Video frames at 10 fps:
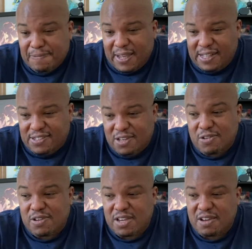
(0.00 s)
And
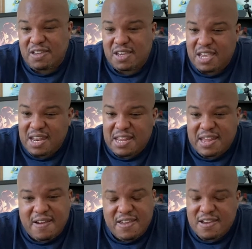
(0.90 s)
so, you get in
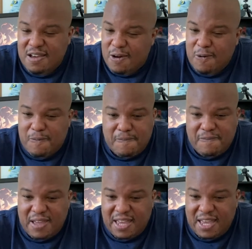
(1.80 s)
there and you go,
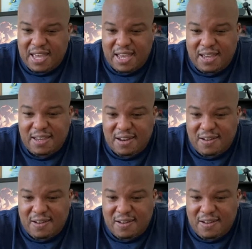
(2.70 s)
yeah,